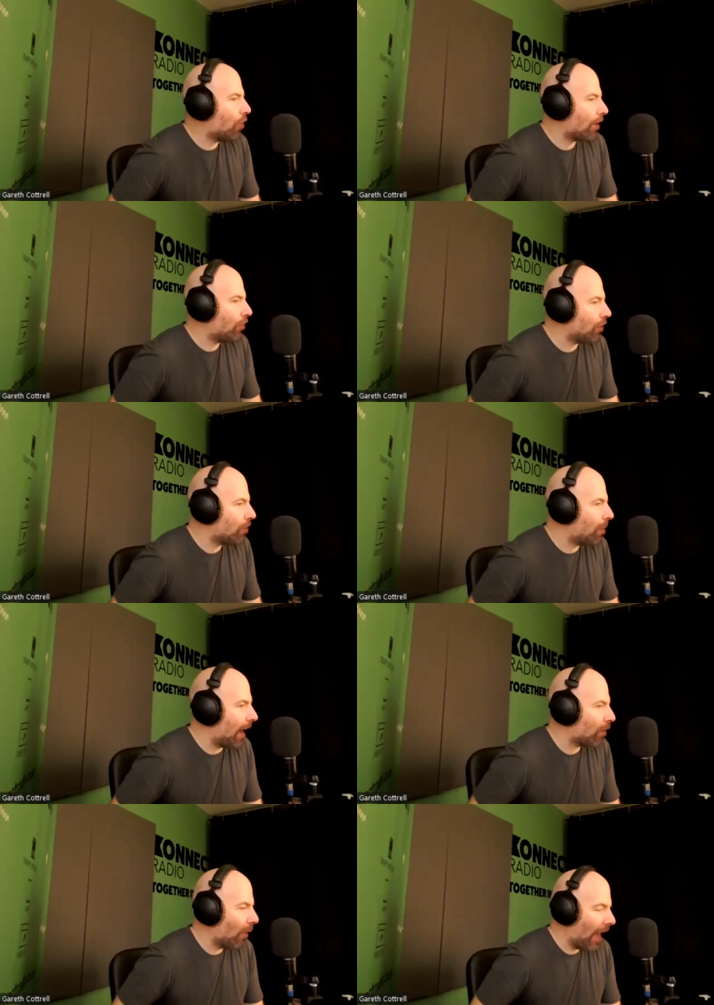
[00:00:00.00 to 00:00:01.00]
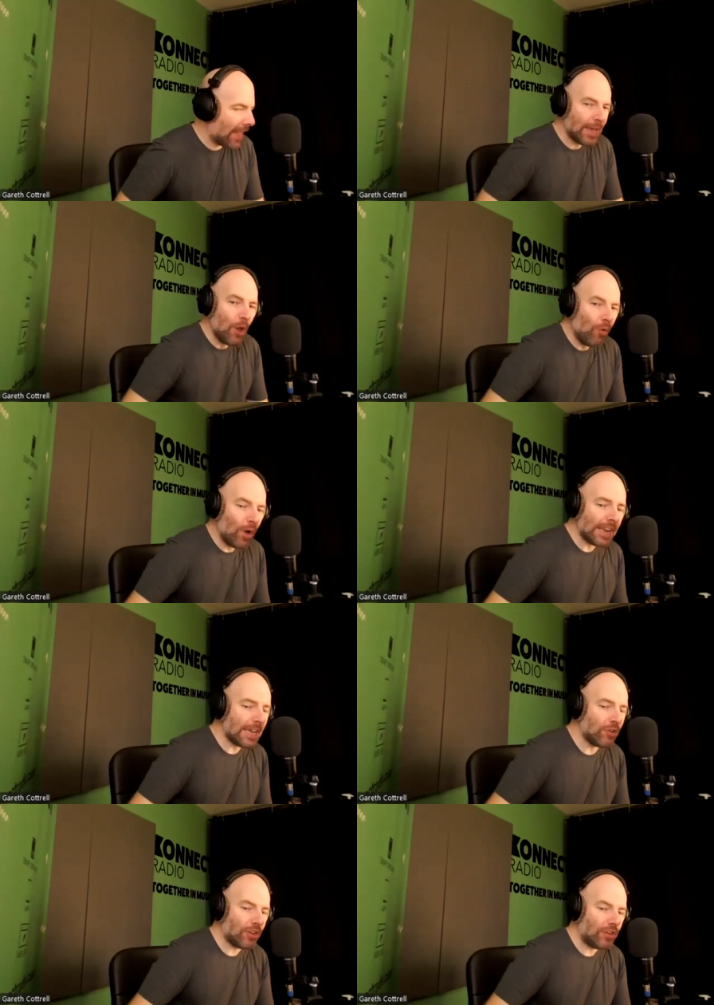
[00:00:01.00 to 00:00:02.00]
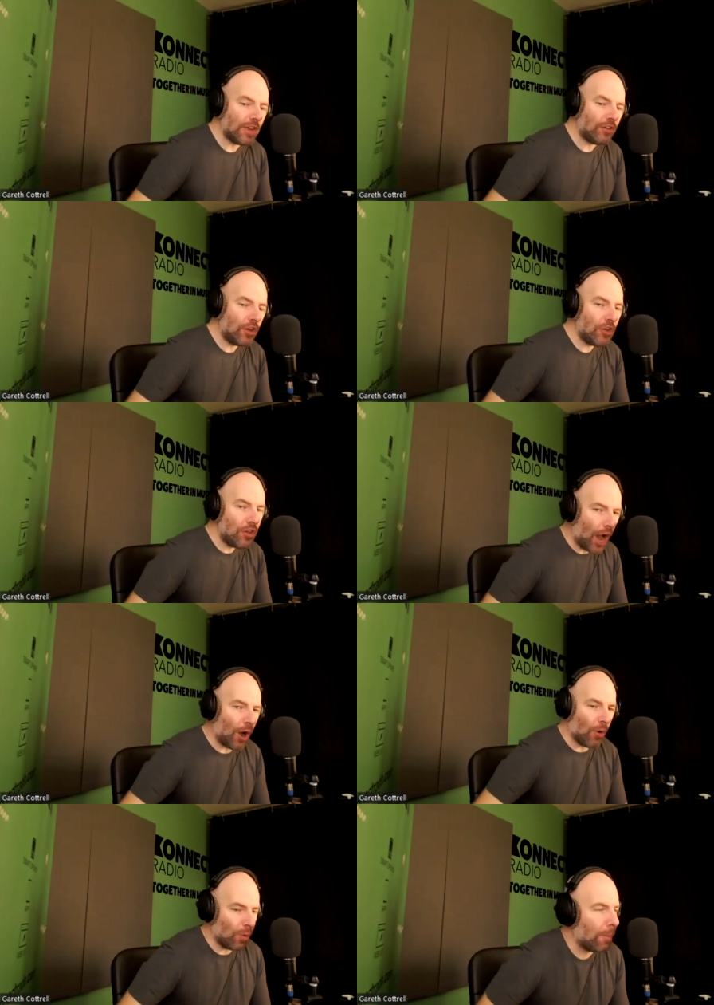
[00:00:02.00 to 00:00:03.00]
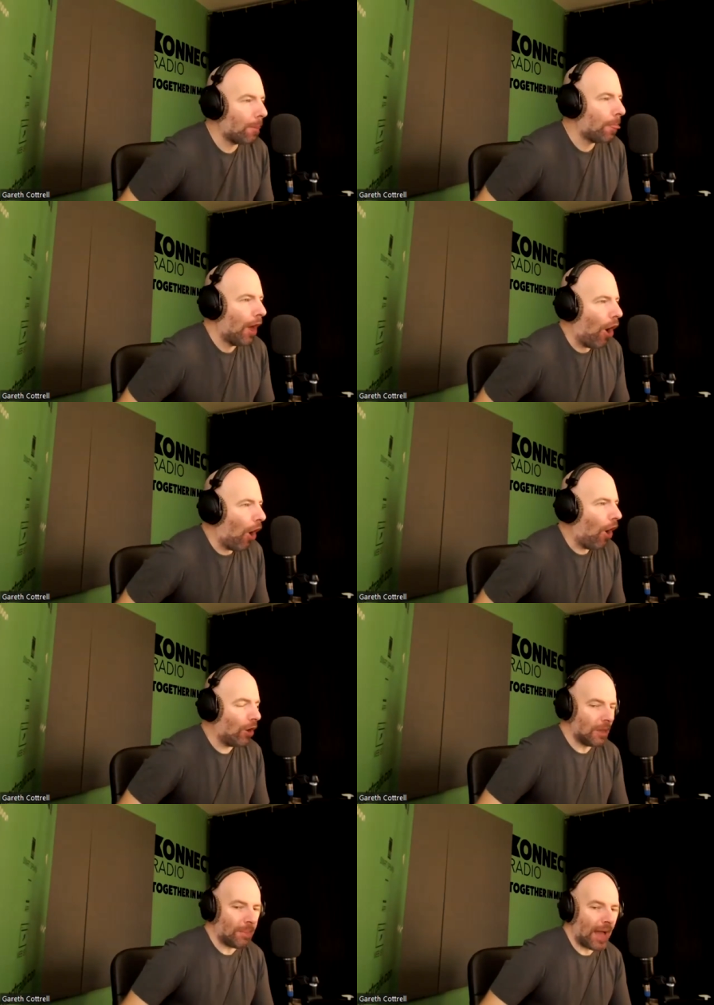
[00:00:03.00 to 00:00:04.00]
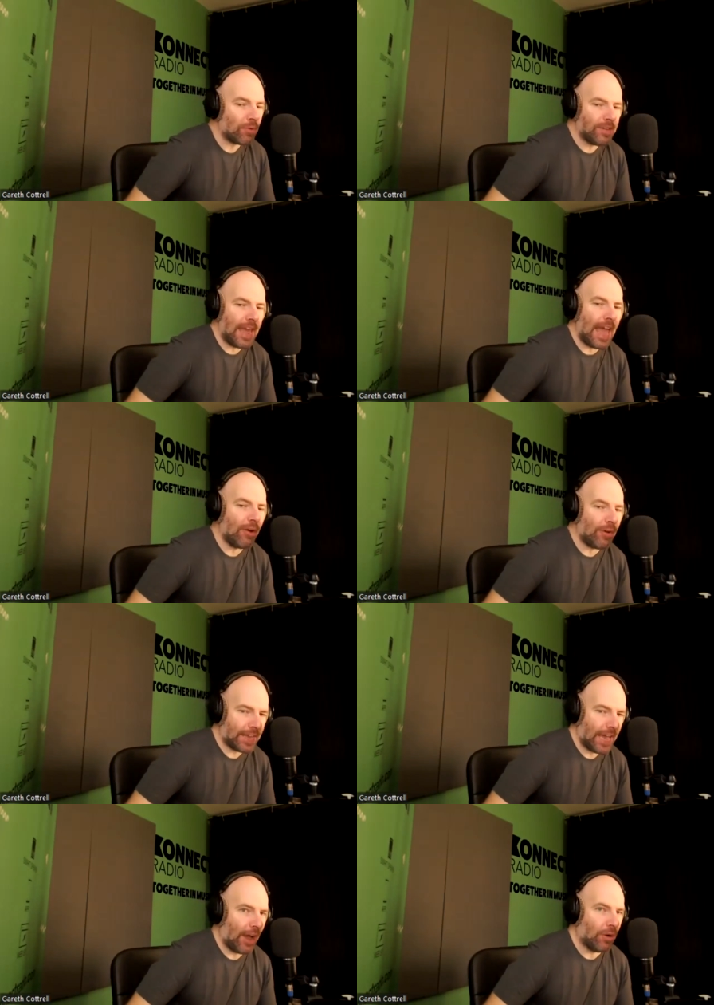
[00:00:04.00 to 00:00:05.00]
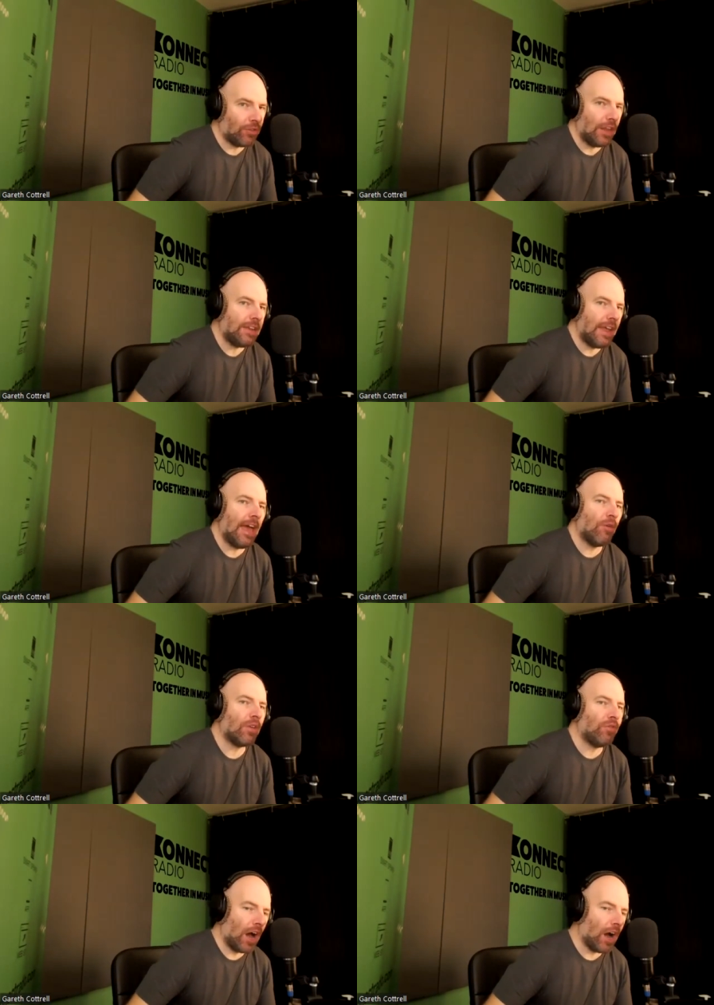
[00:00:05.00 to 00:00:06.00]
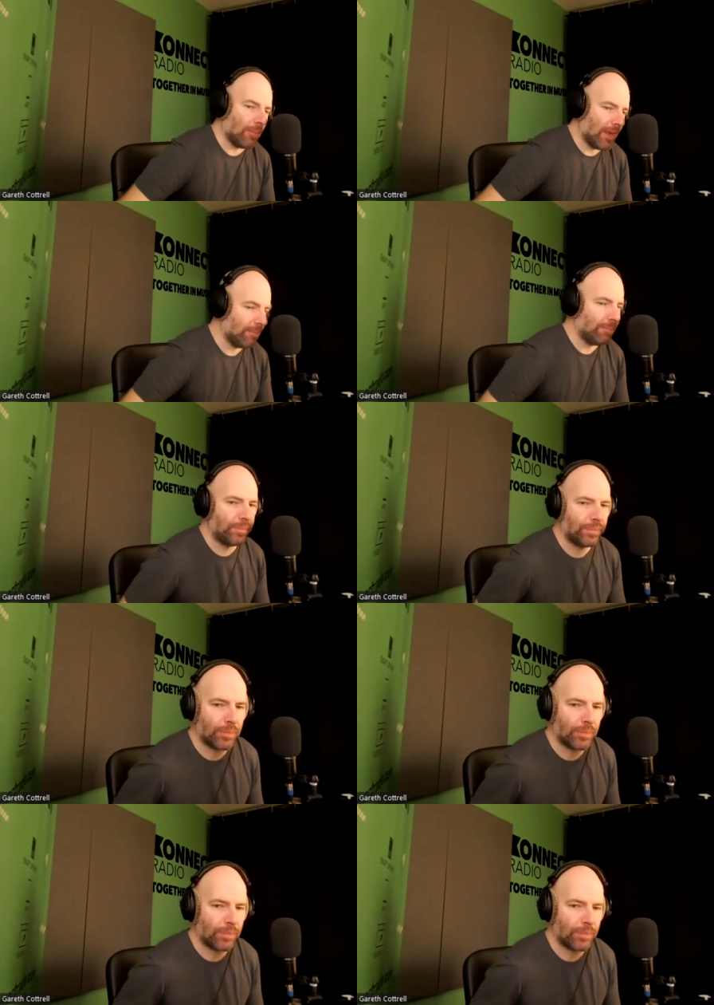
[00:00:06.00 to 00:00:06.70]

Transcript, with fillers: your questions, by the way. Really interesting to know all about dairy cows and dairy farming.